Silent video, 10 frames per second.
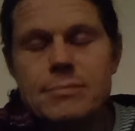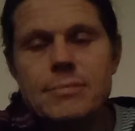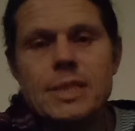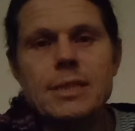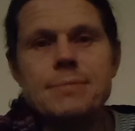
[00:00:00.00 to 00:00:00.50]

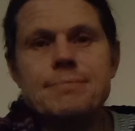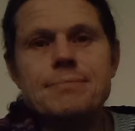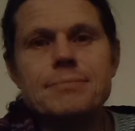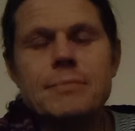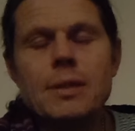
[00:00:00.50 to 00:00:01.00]
Yeah?
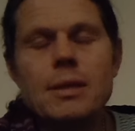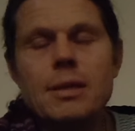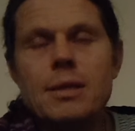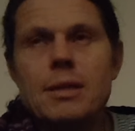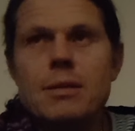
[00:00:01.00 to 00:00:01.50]

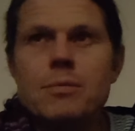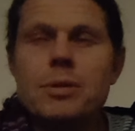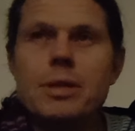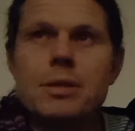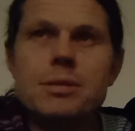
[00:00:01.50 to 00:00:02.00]
What
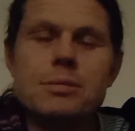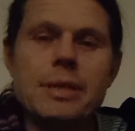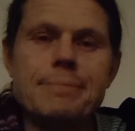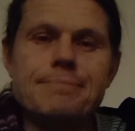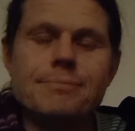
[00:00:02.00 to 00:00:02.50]
are you going to do
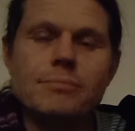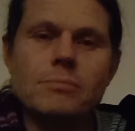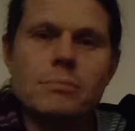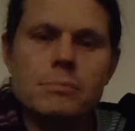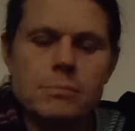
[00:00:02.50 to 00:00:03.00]
then?
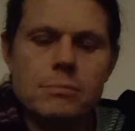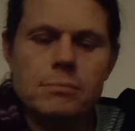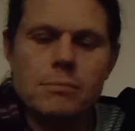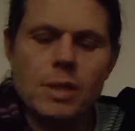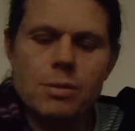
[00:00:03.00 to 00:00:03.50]

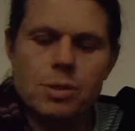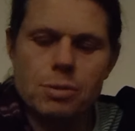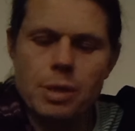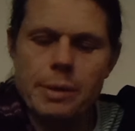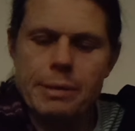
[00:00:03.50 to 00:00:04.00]
Do you
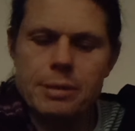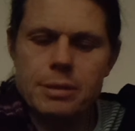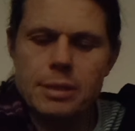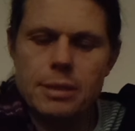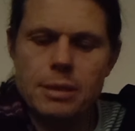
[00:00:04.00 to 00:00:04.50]
know how to
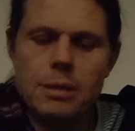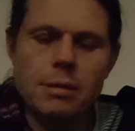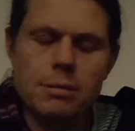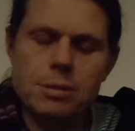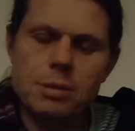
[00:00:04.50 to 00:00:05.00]
dig a
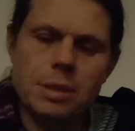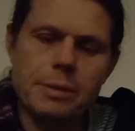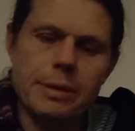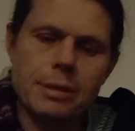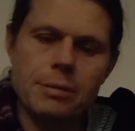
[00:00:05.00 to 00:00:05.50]
garden? Do you
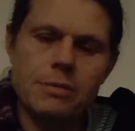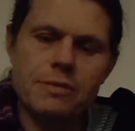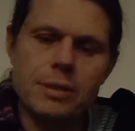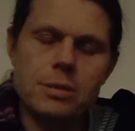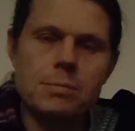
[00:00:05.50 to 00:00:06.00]
know how to grow
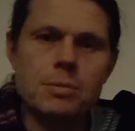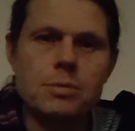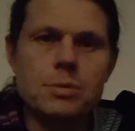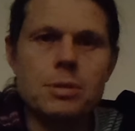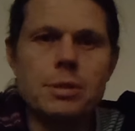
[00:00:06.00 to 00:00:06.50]

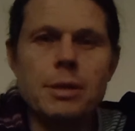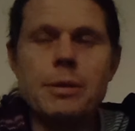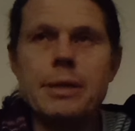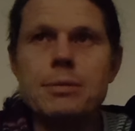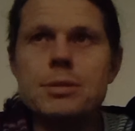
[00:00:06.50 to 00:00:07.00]
vegetables? Do you
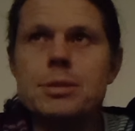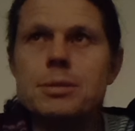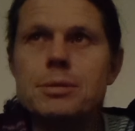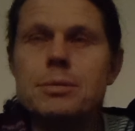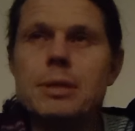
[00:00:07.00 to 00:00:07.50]
know how
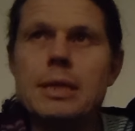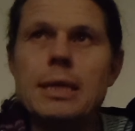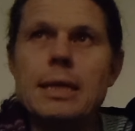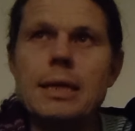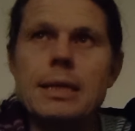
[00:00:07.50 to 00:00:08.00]
to
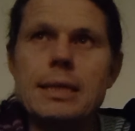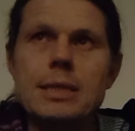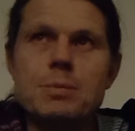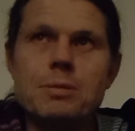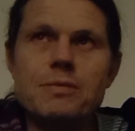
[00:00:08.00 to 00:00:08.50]
at
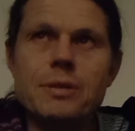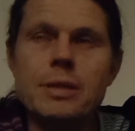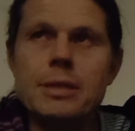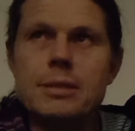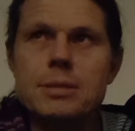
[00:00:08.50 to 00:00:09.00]
least
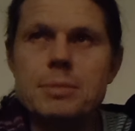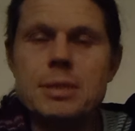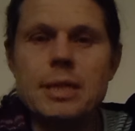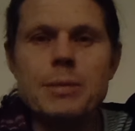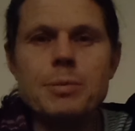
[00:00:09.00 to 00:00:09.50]
provide some
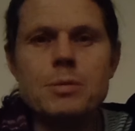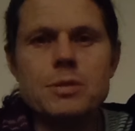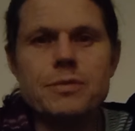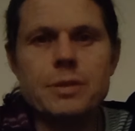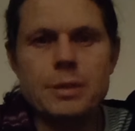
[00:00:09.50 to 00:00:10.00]
staples for